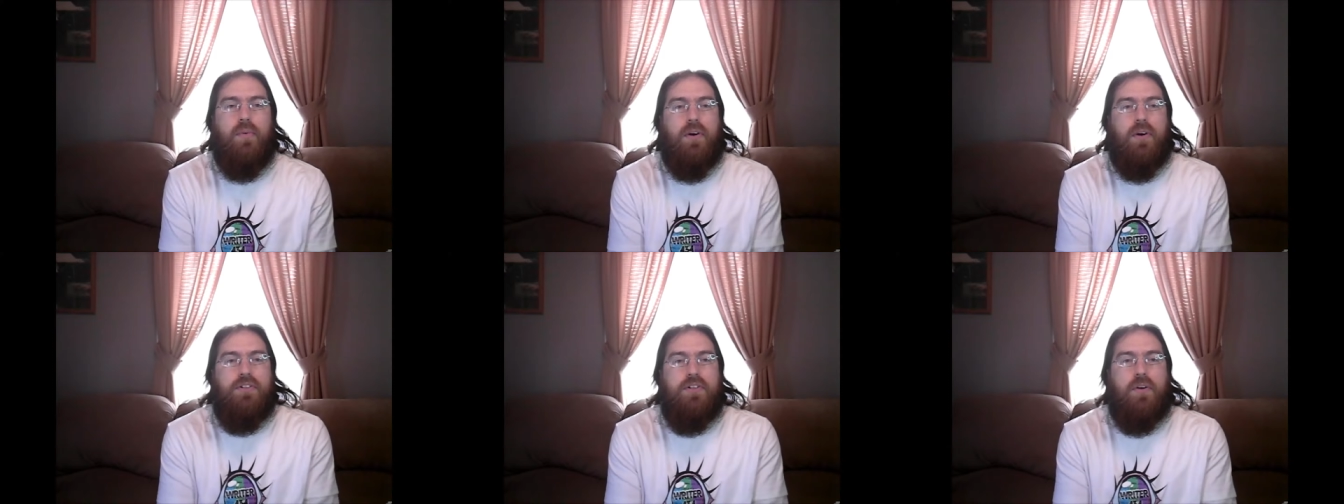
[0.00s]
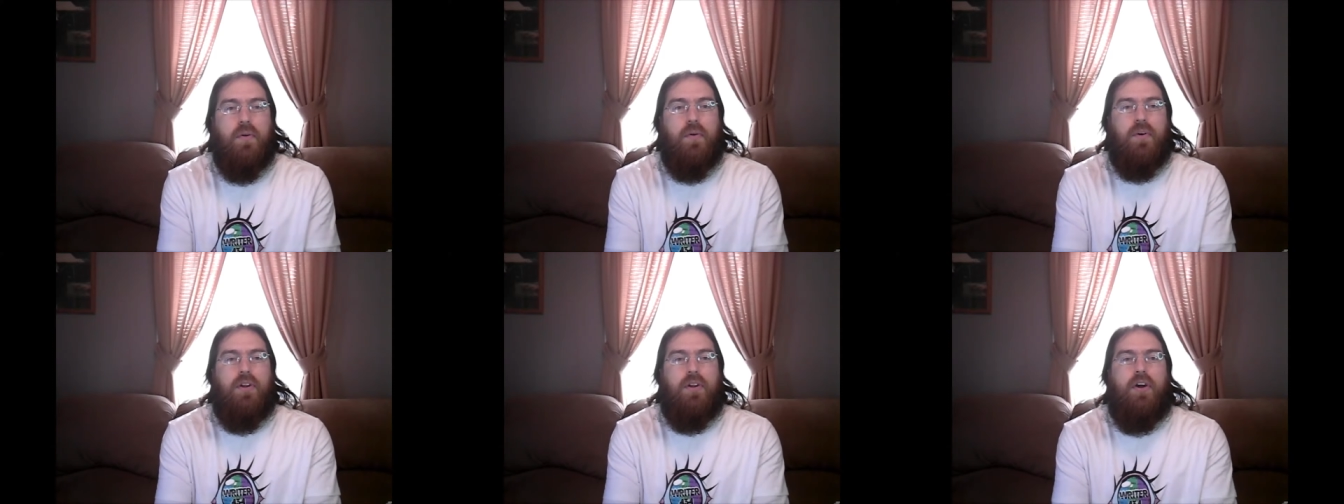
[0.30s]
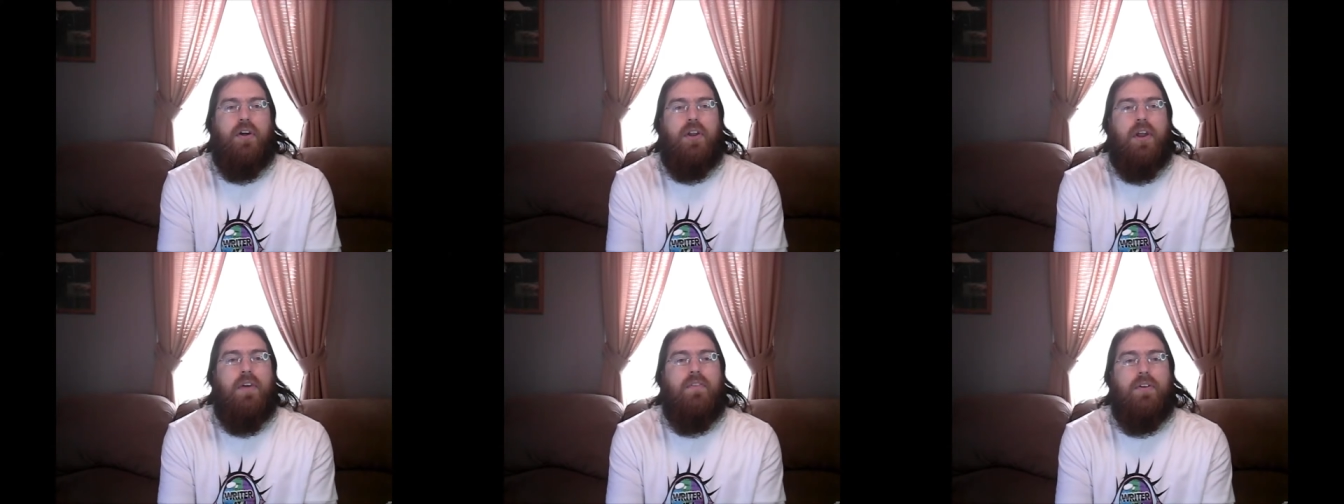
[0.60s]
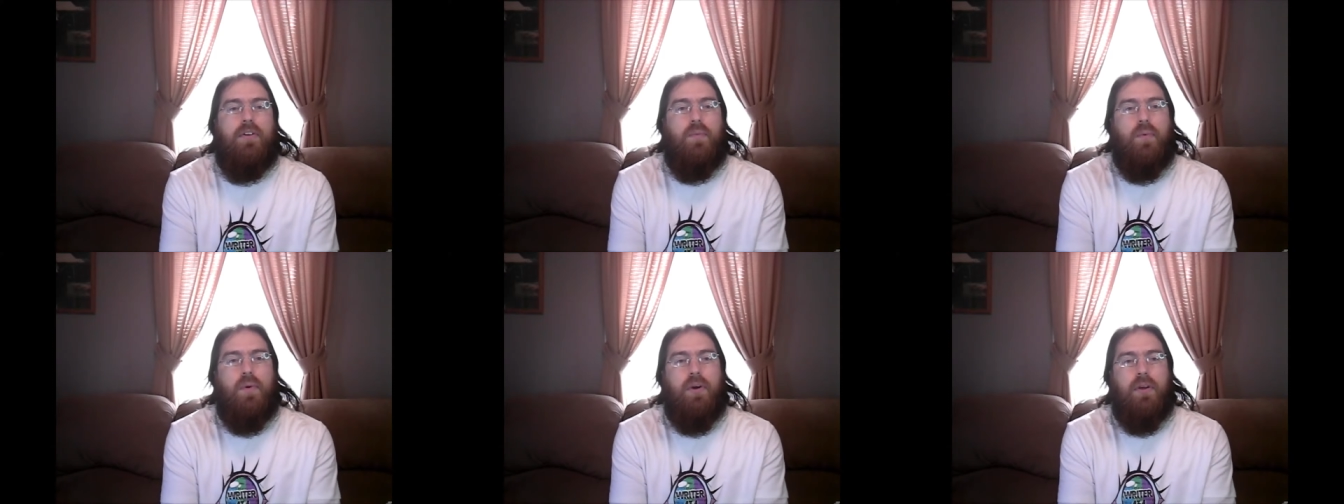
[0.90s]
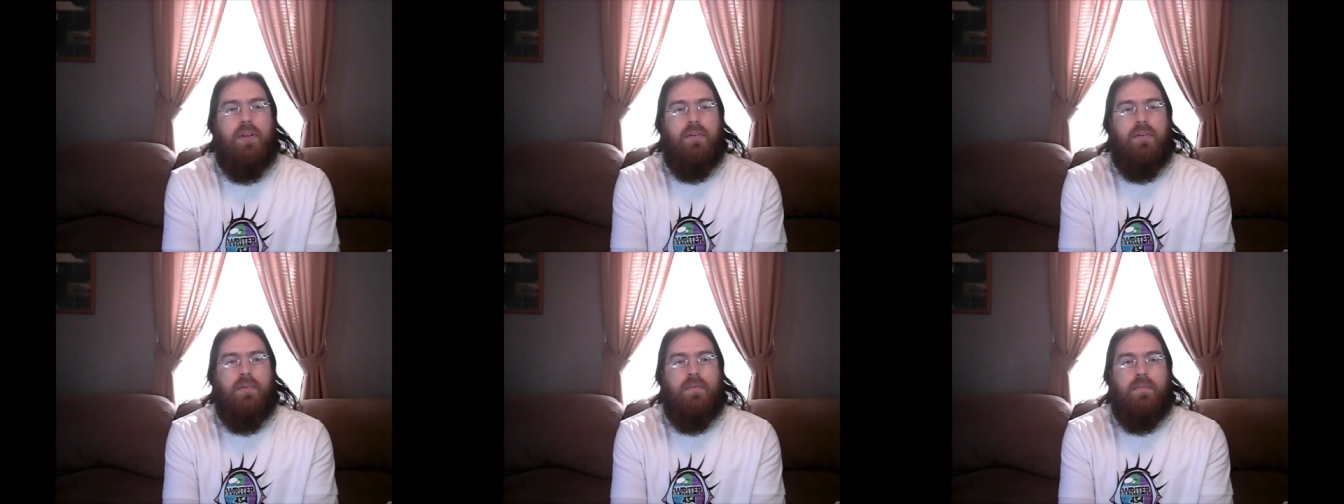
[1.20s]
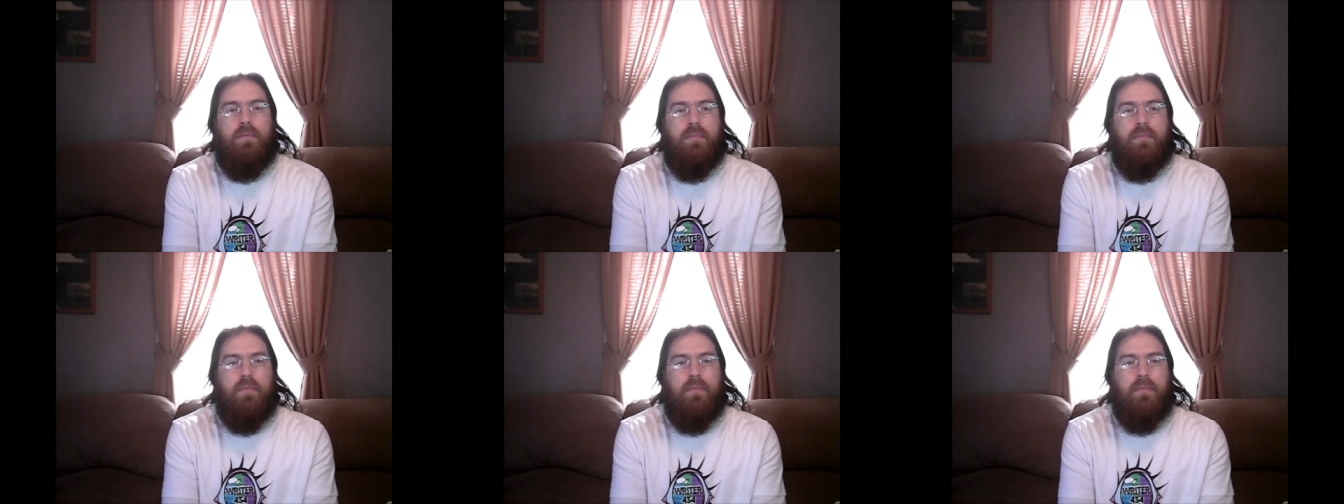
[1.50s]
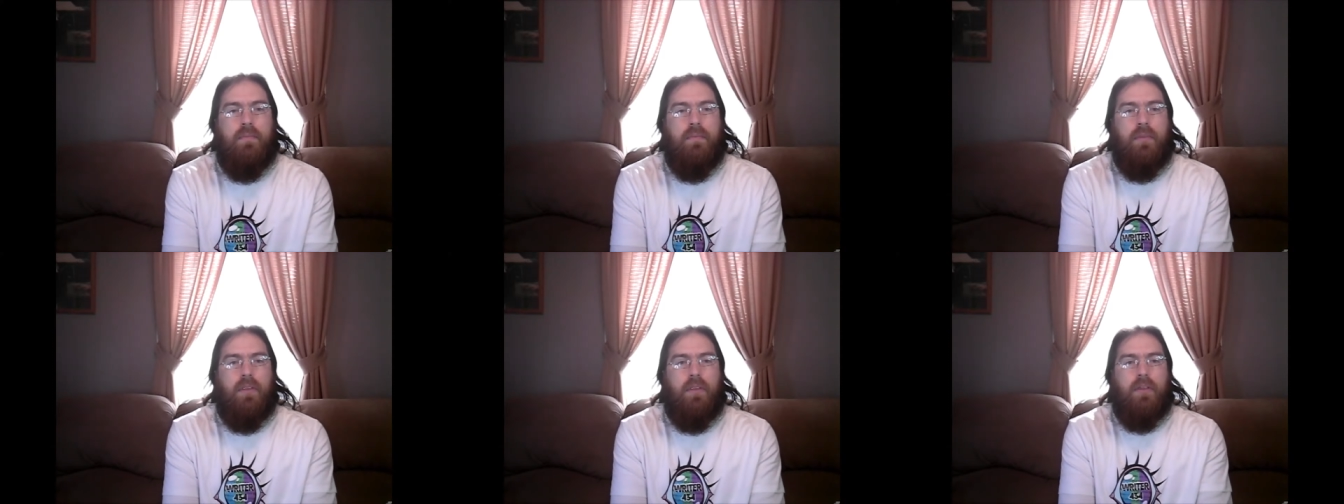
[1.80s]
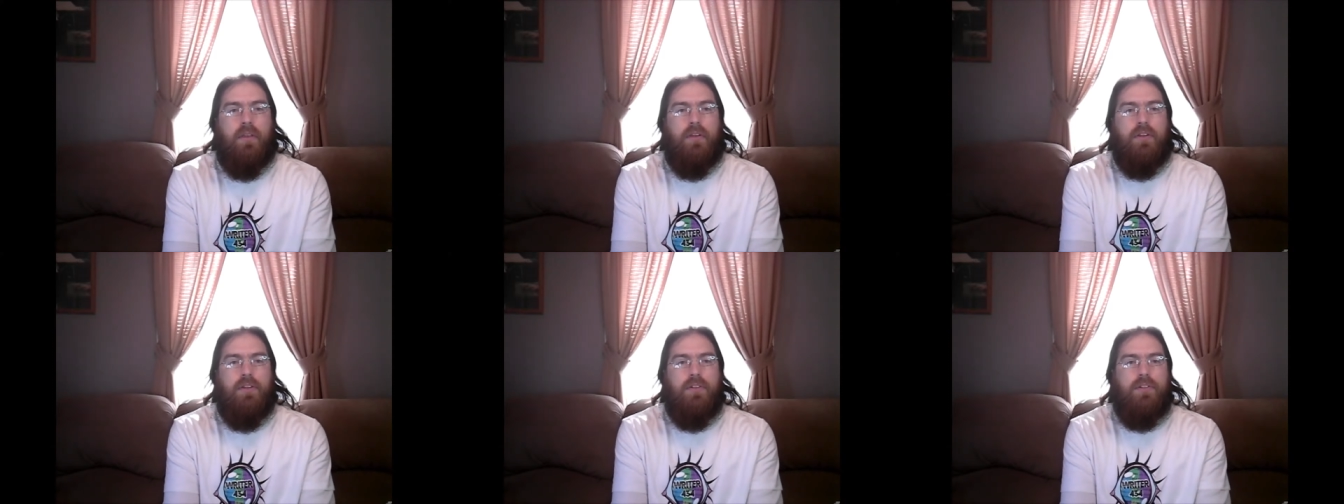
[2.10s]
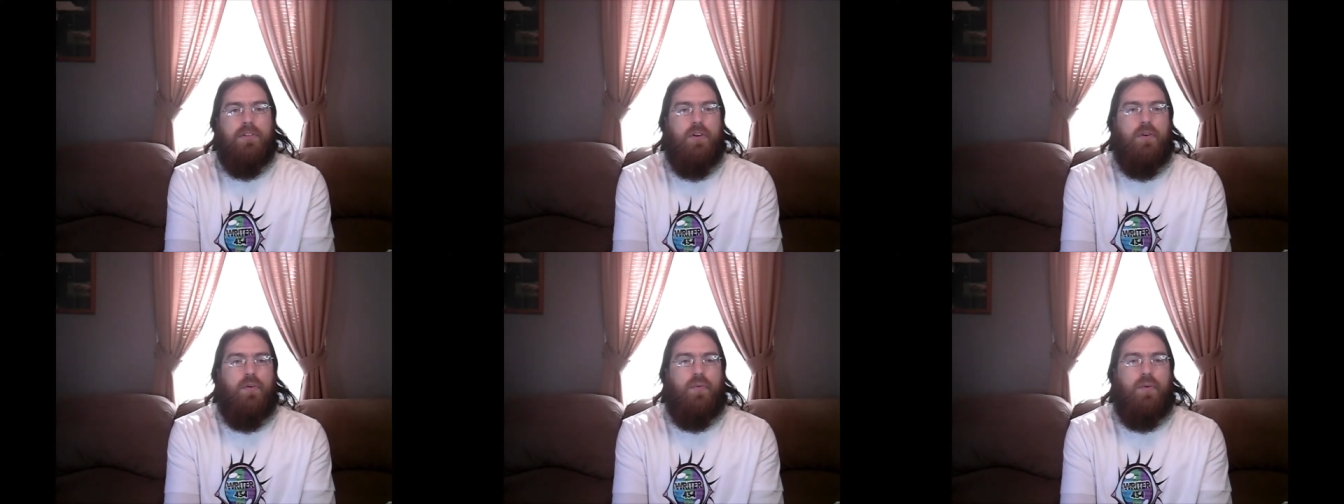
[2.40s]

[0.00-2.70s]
What's going on, everyone? So,